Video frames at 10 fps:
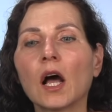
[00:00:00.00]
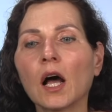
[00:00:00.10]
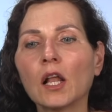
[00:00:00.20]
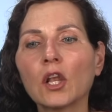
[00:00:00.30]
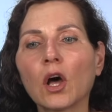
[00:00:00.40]

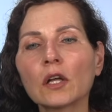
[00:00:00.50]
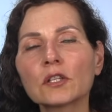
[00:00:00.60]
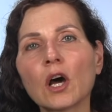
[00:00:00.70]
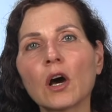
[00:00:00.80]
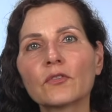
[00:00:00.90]
a
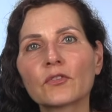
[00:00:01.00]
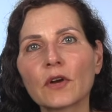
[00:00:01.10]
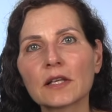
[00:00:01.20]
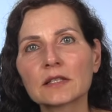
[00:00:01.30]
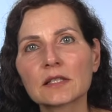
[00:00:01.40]
lot of
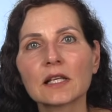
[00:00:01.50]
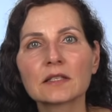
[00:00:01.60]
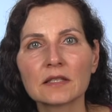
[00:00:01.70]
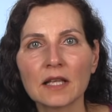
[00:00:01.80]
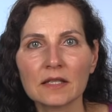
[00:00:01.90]

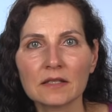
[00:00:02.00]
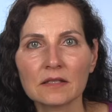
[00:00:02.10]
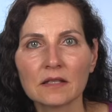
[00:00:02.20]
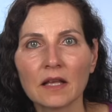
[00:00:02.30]
restlessness,